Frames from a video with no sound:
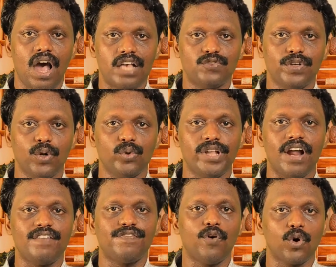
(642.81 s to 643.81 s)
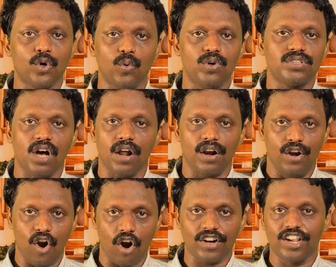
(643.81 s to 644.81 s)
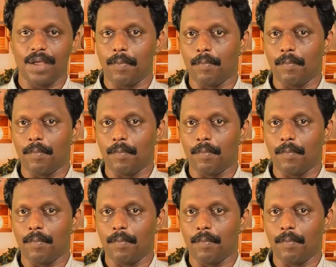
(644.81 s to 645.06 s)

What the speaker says: as we know that photons are not